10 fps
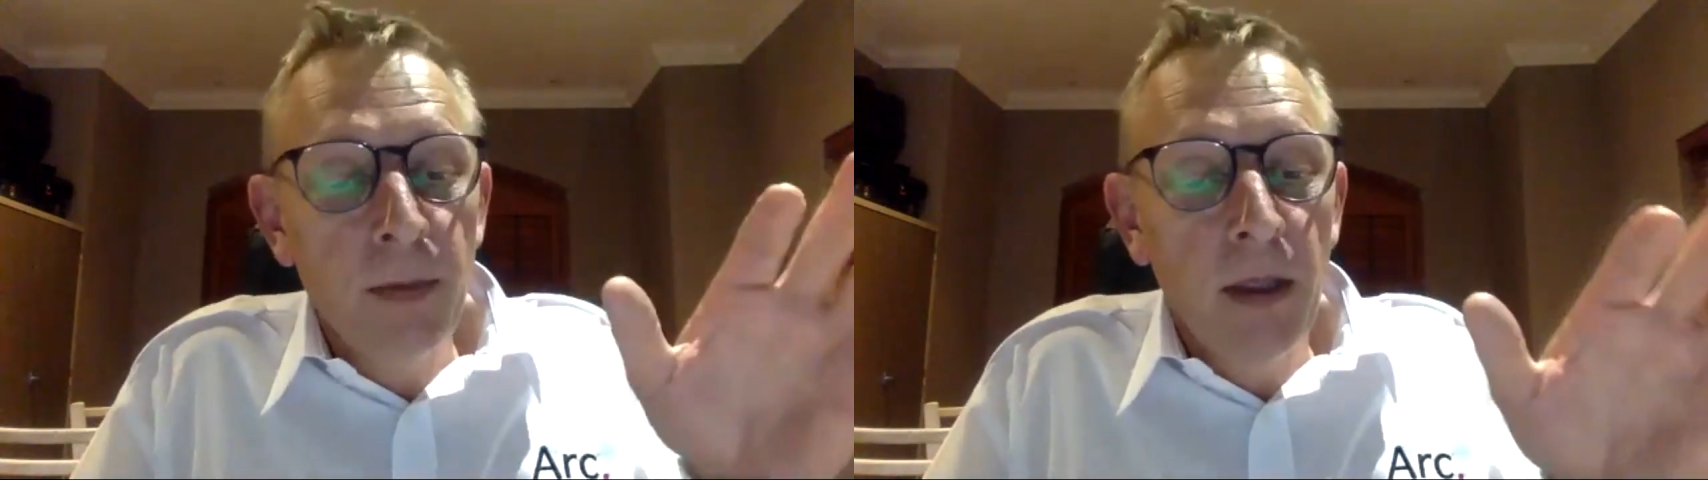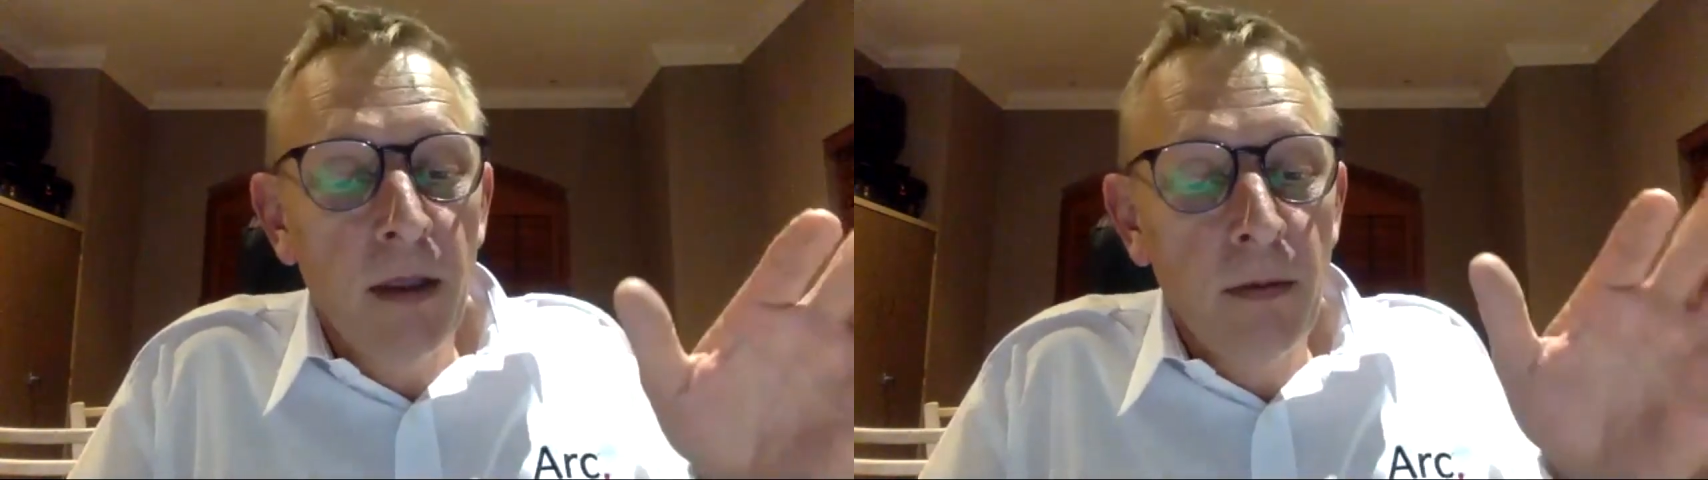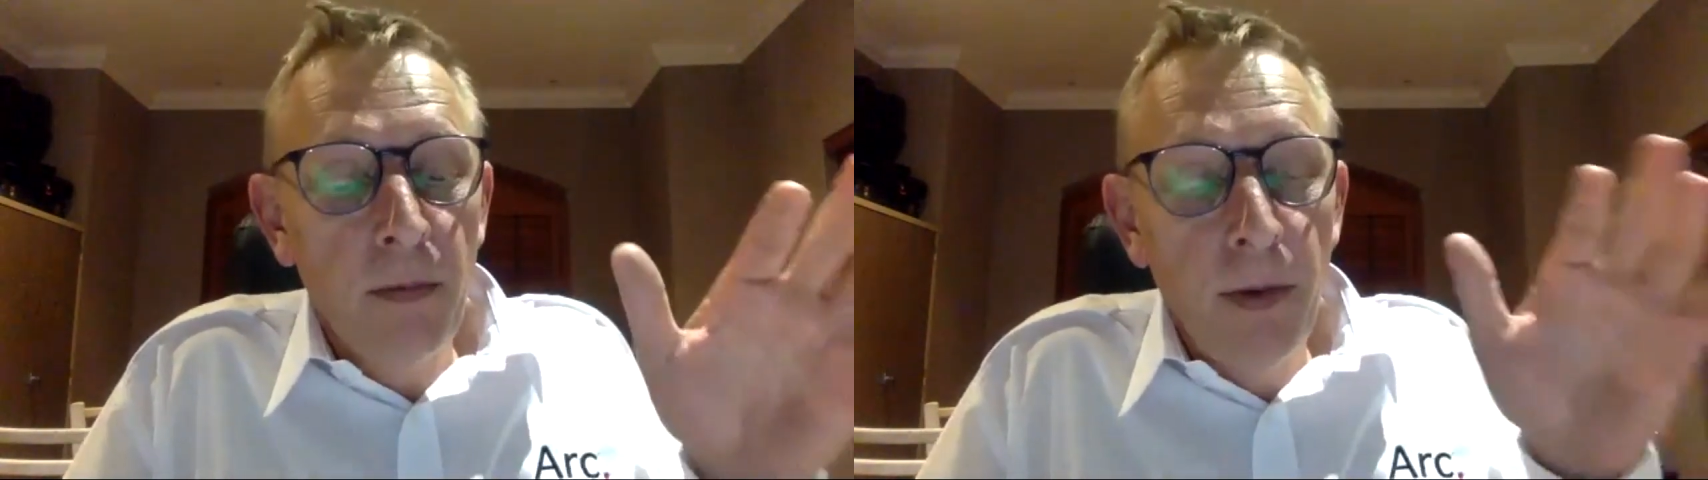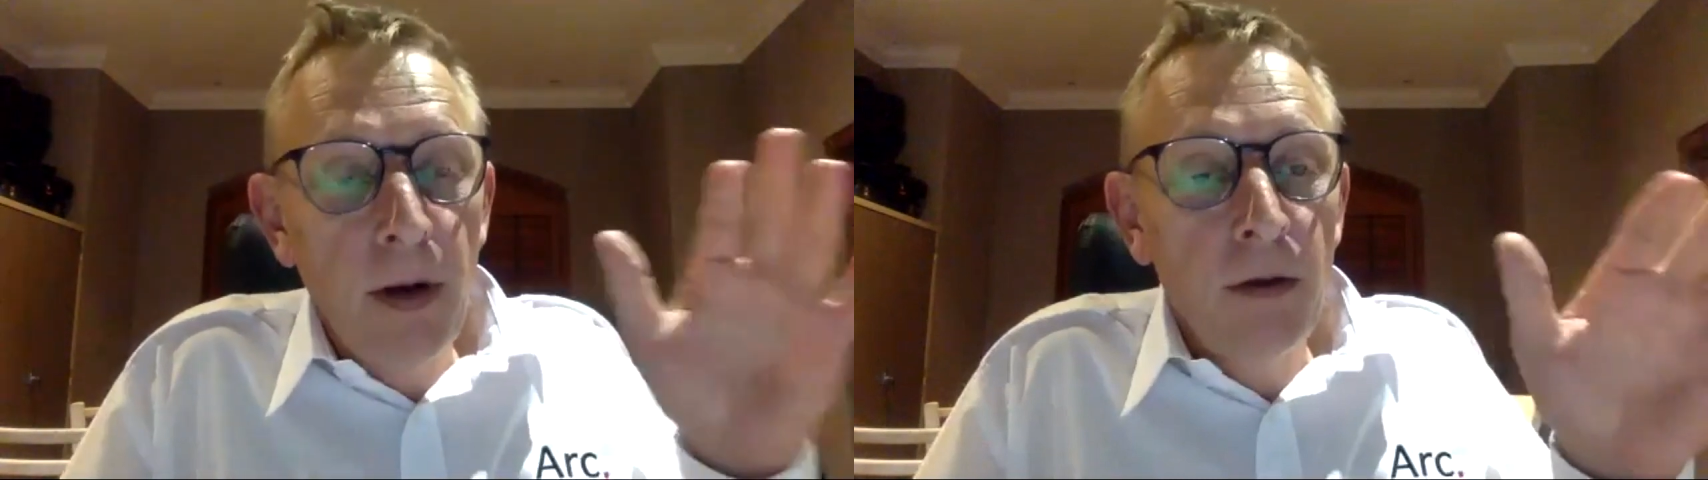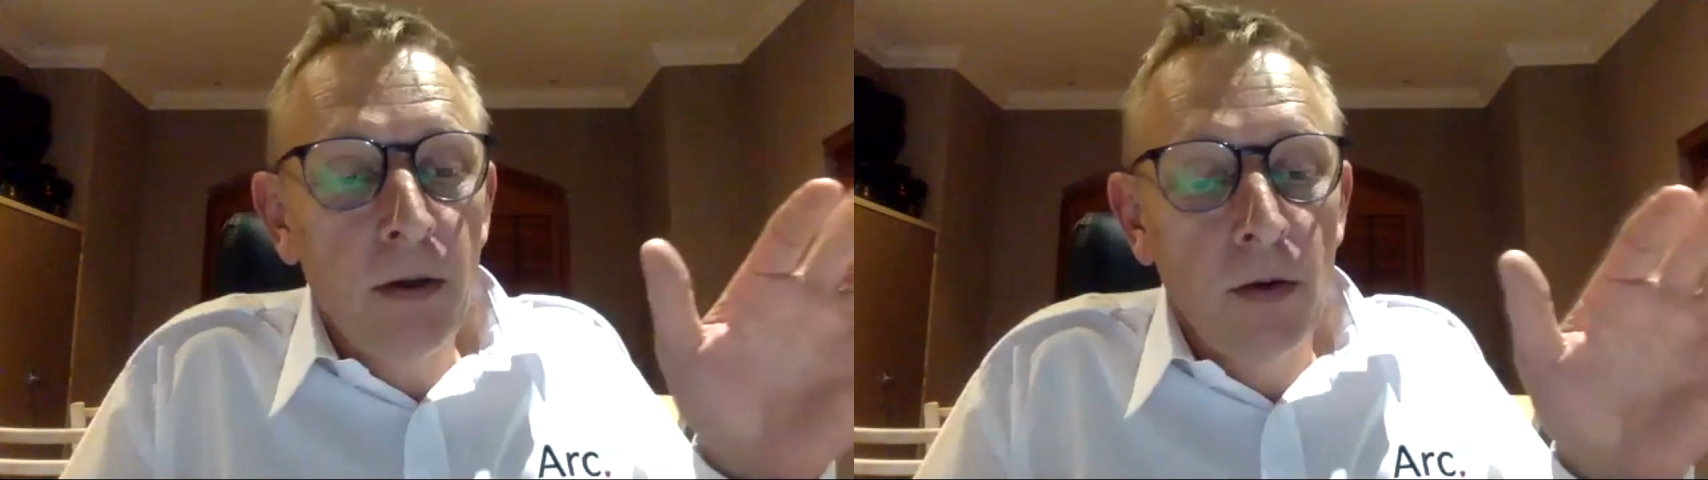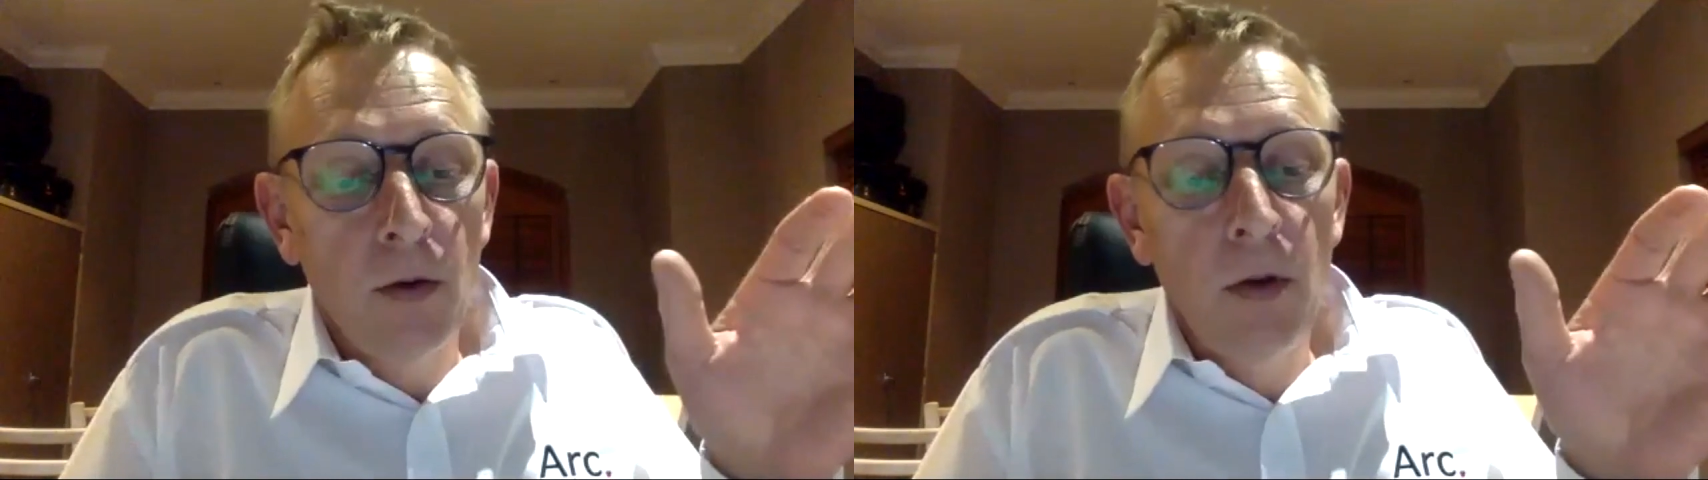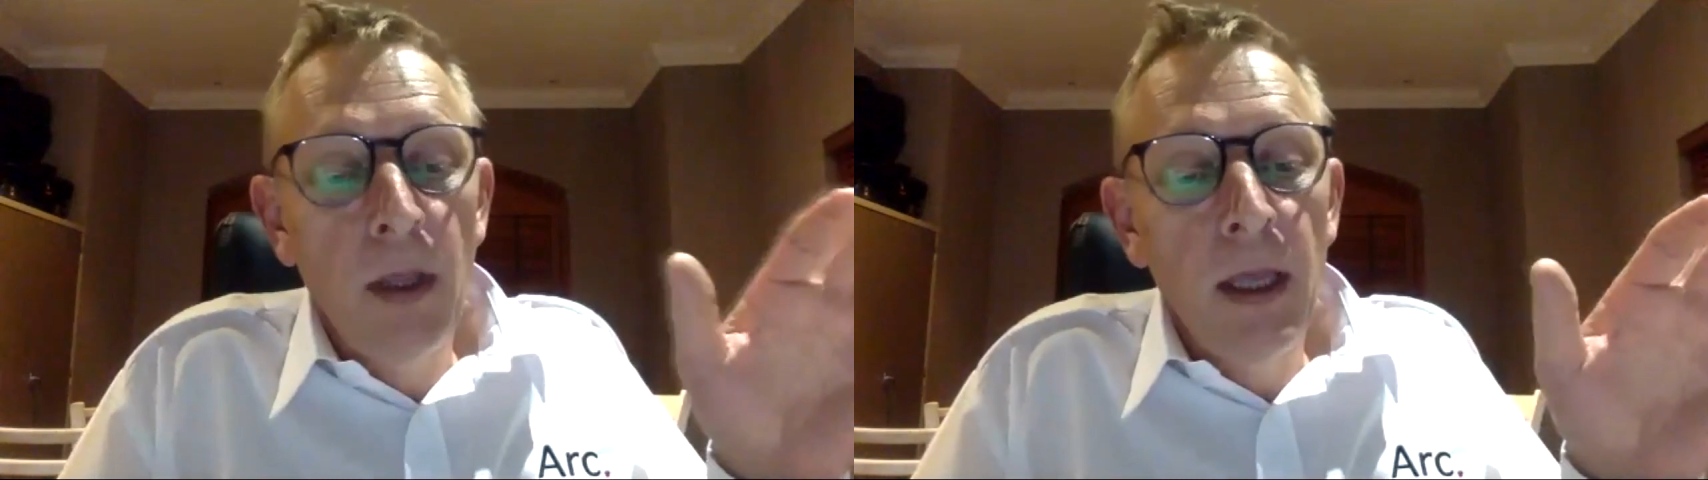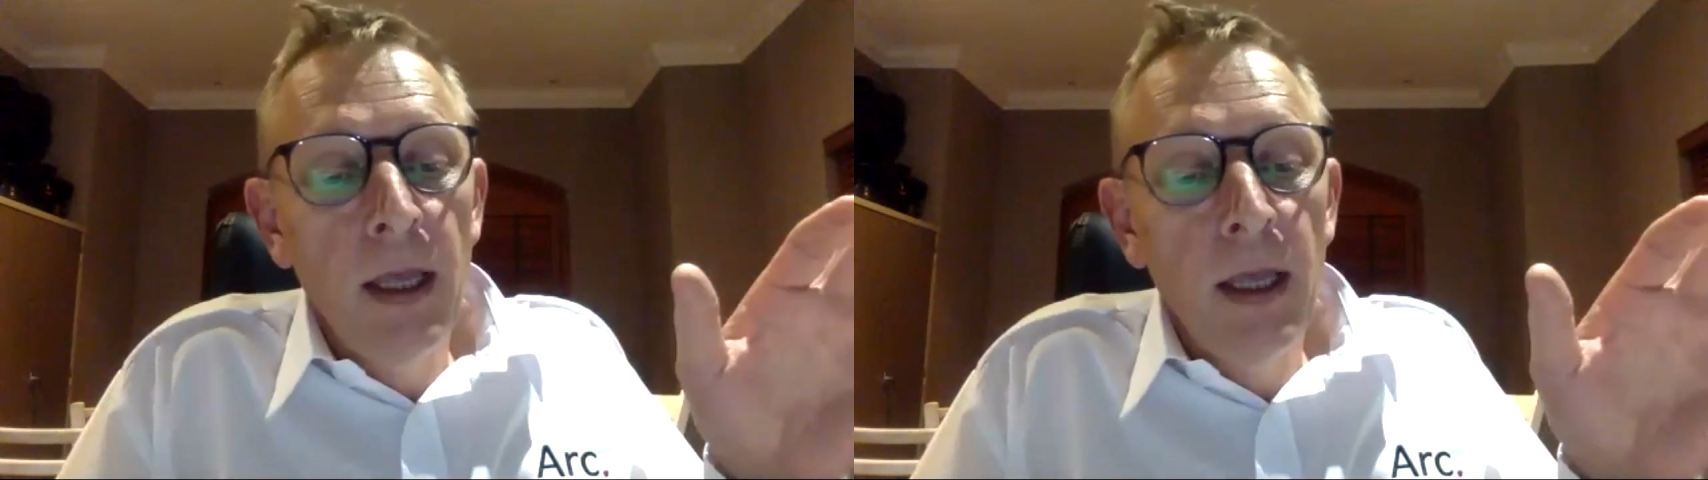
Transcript: month protocol,